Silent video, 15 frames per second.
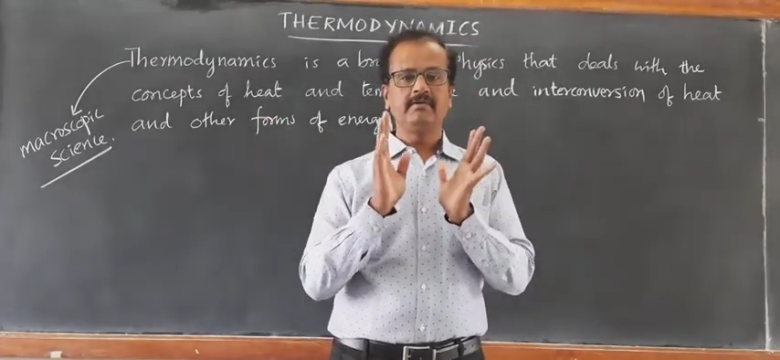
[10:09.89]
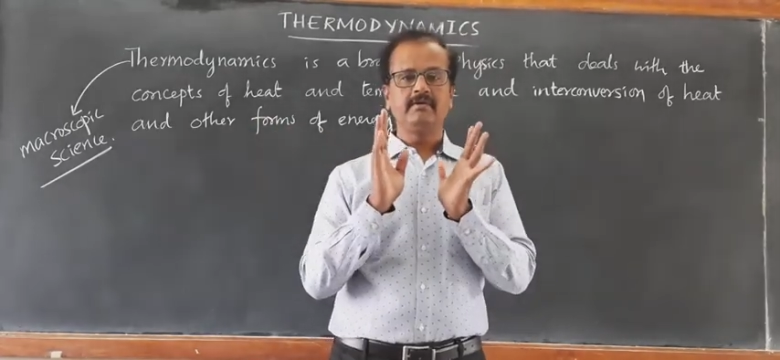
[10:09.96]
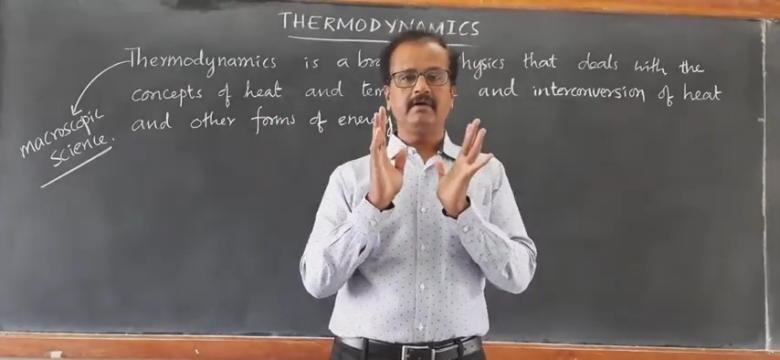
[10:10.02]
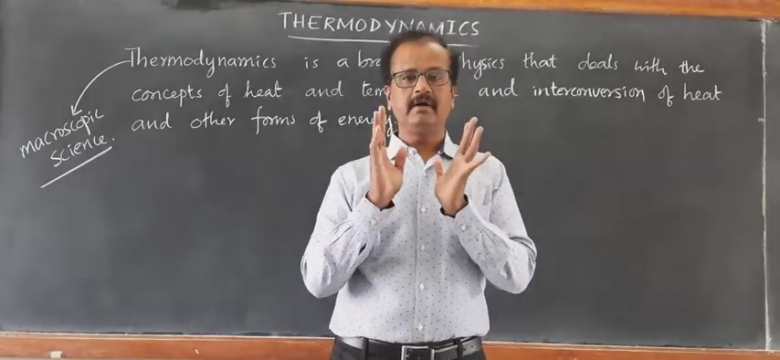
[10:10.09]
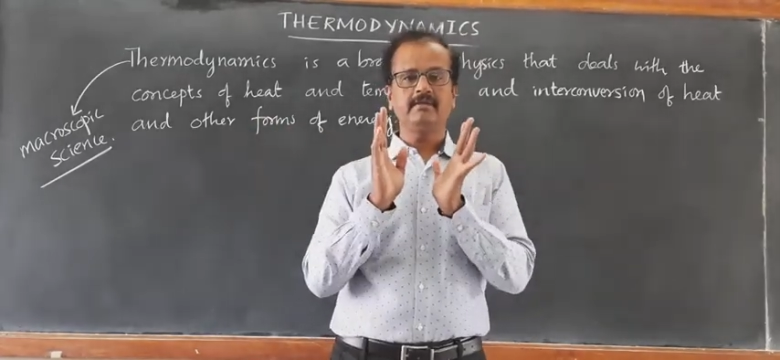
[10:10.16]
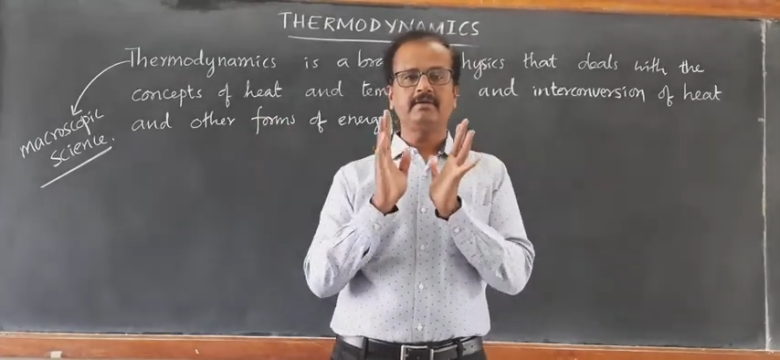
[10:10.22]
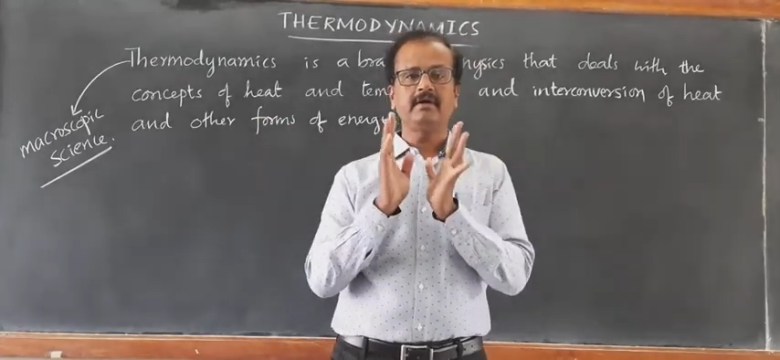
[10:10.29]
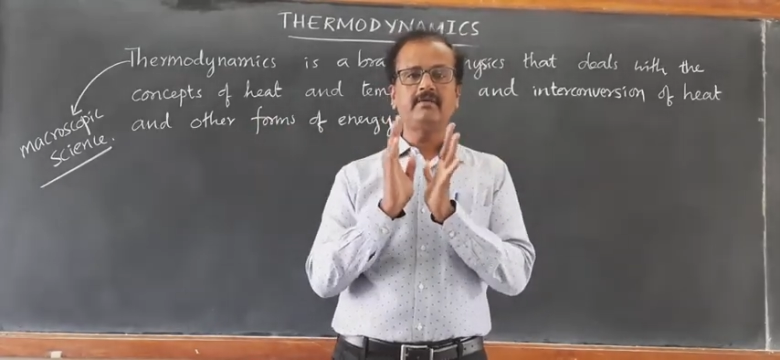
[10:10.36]

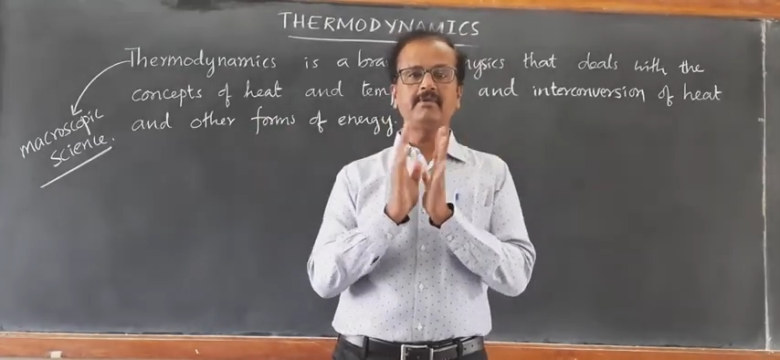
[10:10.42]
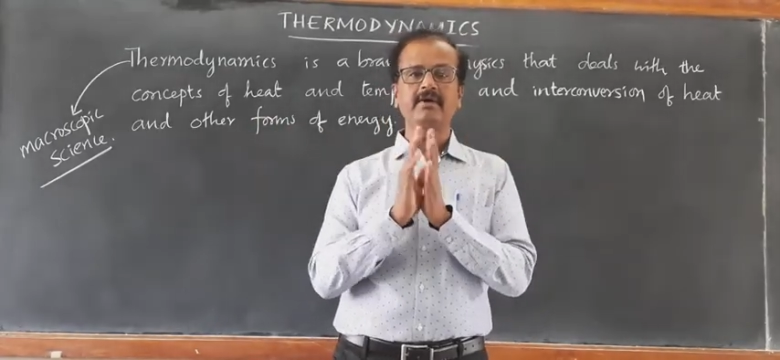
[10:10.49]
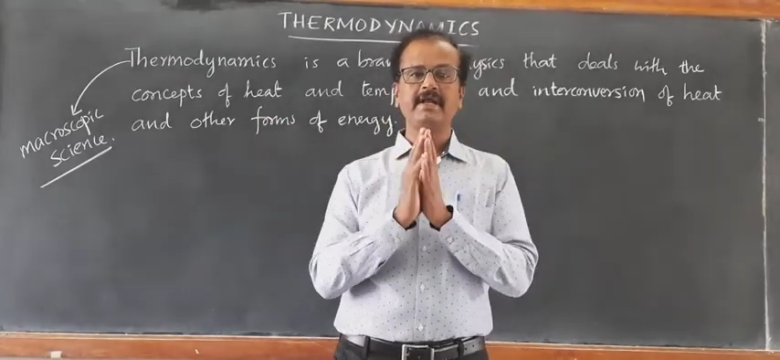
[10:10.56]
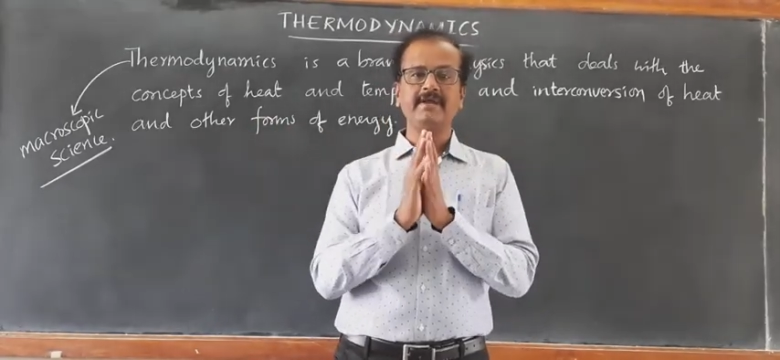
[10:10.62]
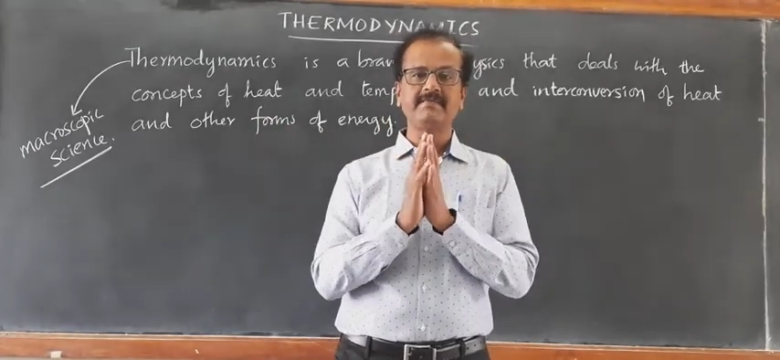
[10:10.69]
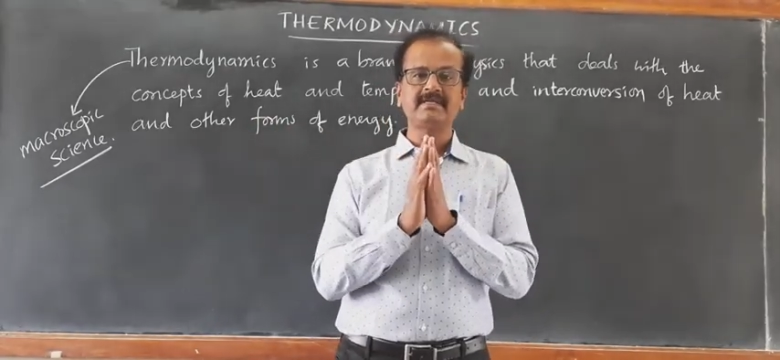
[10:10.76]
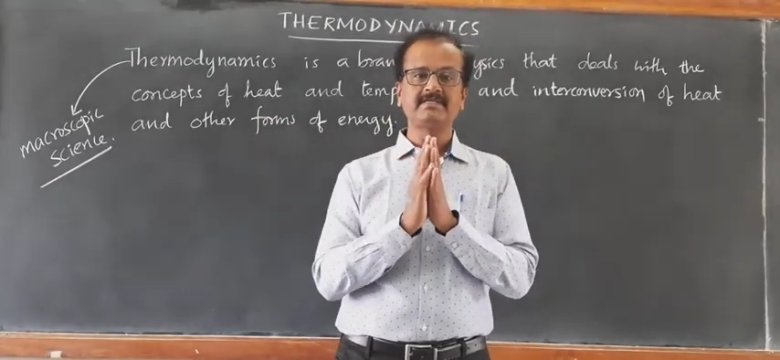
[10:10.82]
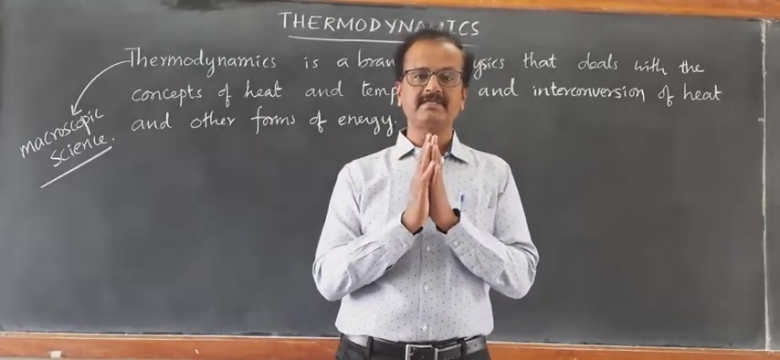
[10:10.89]
a
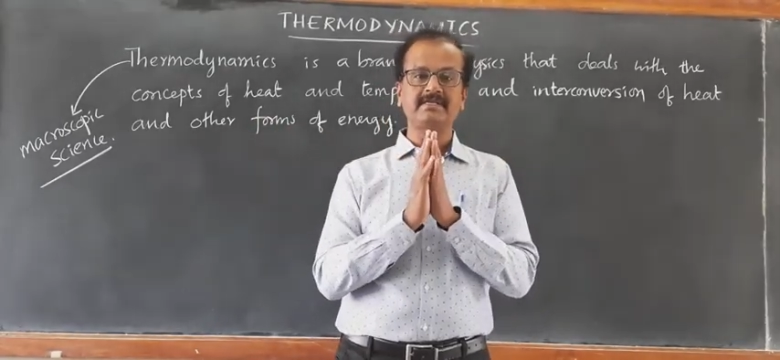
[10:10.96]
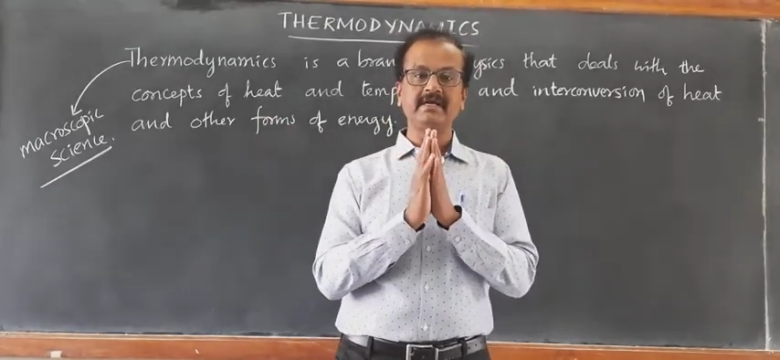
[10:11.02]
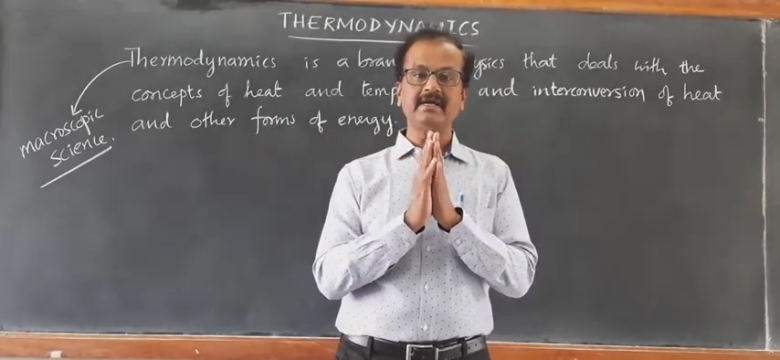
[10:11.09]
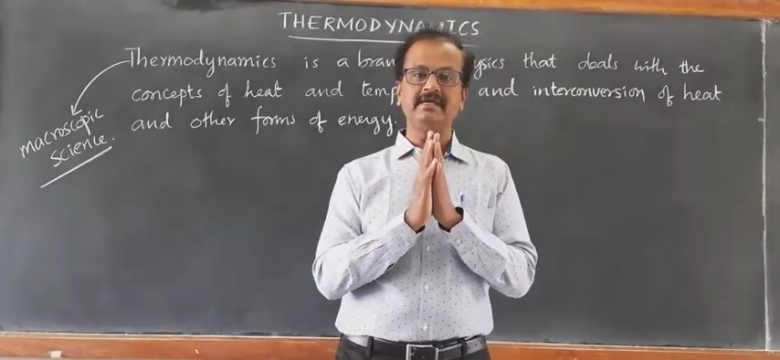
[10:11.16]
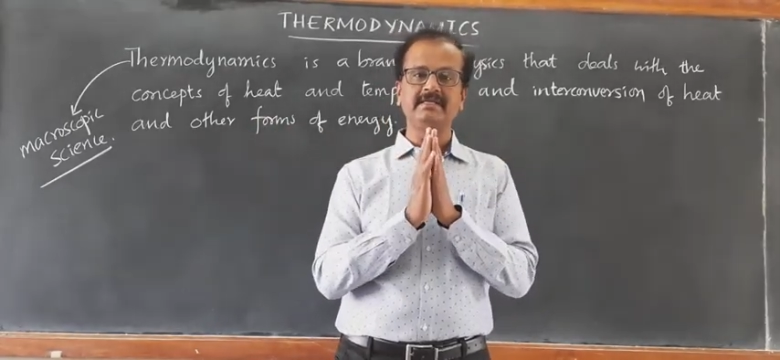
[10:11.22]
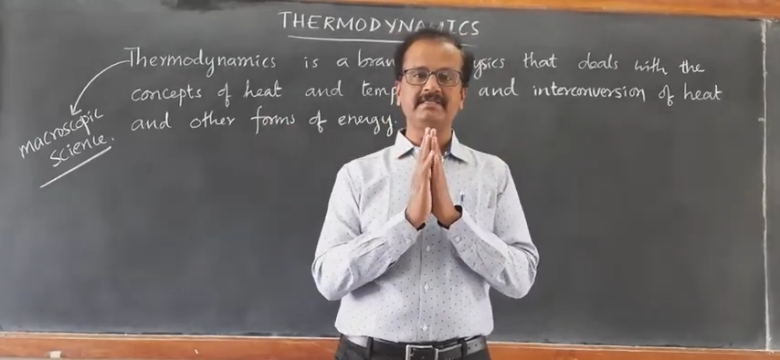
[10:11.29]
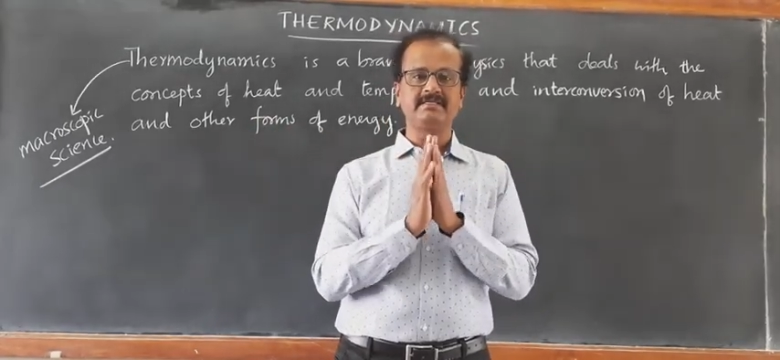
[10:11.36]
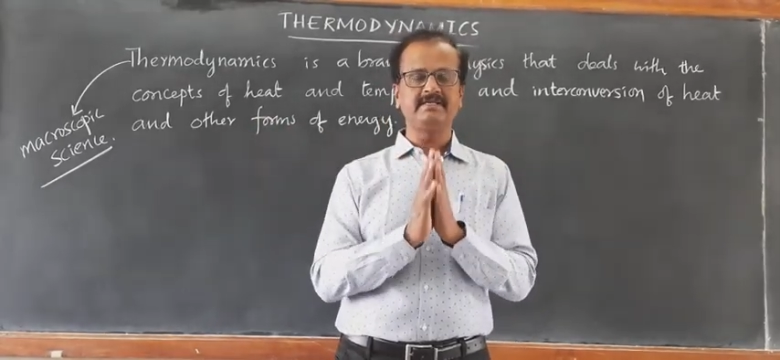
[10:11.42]
thermodynamic
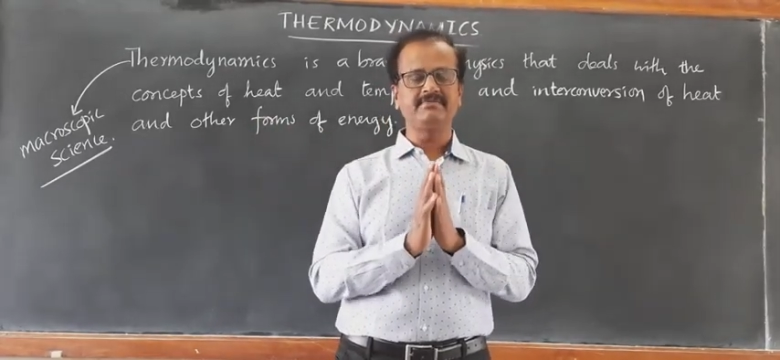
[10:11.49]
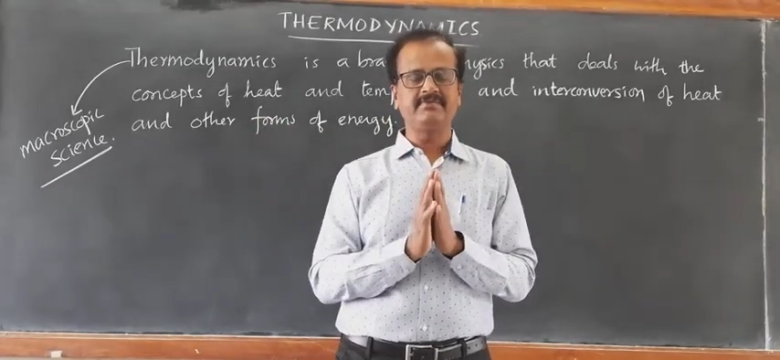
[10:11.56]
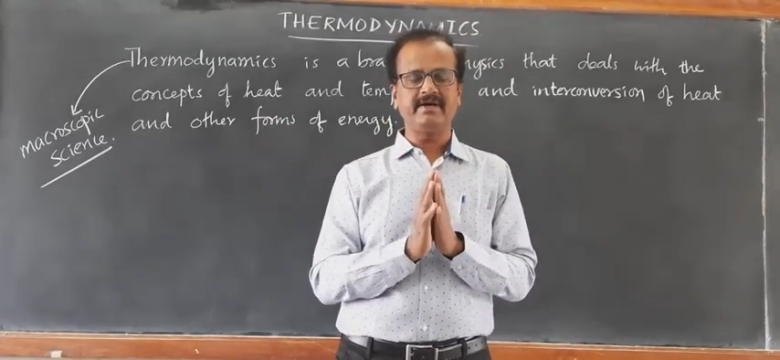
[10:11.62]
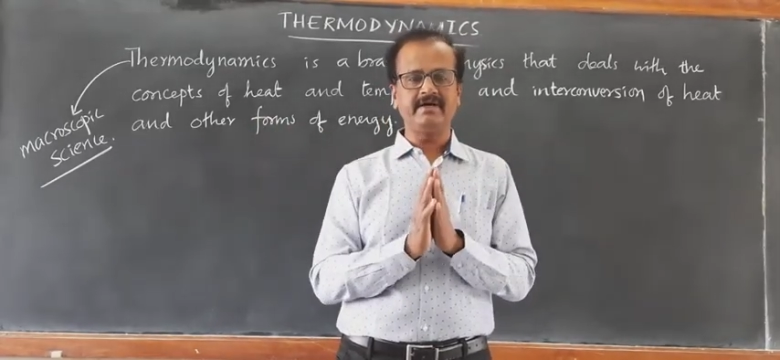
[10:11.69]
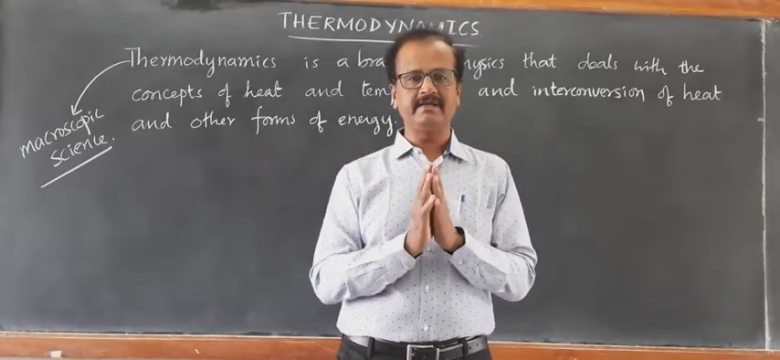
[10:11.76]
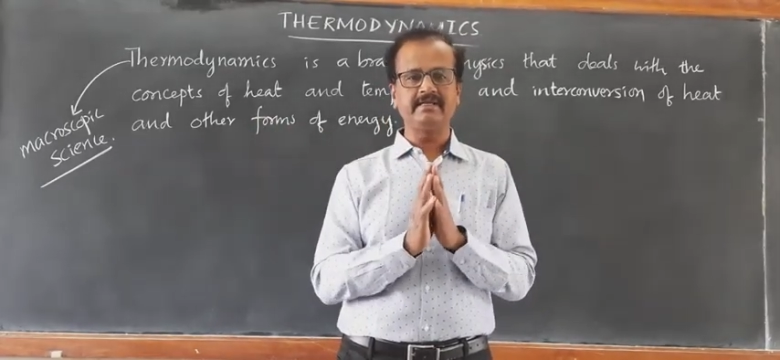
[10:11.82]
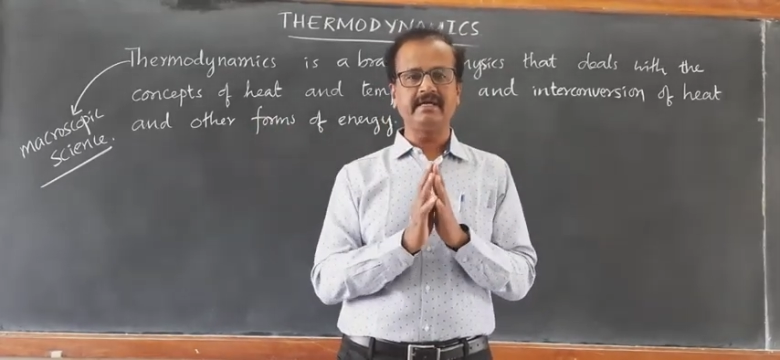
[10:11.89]
state is defined.